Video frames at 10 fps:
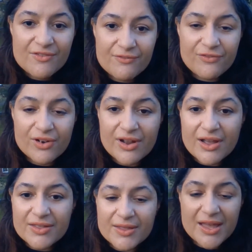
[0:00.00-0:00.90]
for
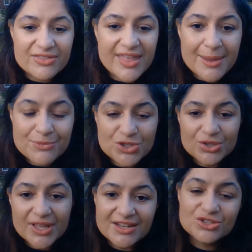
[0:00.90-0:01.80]
them to
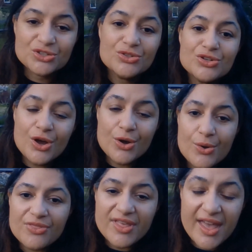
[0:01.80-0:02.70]
get to
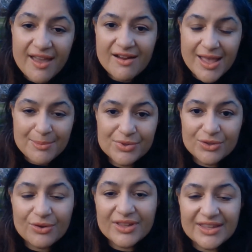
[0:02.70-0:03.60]
know their
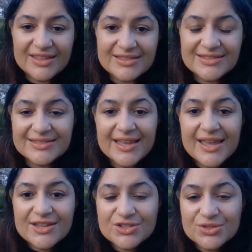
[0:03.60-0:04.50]
employees,
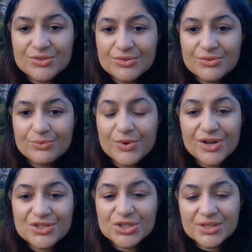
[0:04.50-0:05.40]
to
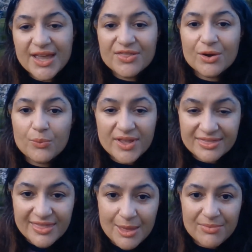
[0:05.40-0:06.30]
work together with
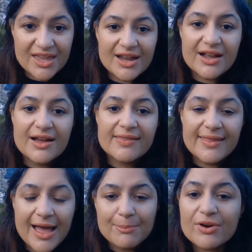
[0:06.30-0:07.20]
them in a
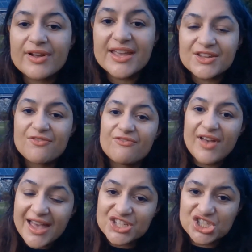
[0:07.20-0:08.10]
collaborative
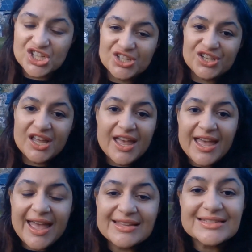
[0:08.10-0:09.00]
fashion
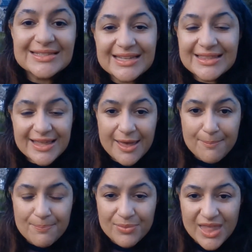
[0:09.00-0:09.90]
and see
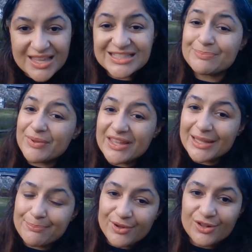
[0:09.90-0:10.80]
them as
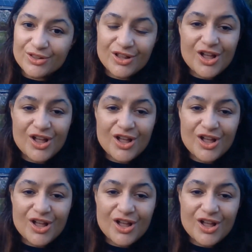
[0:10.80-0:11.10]
people,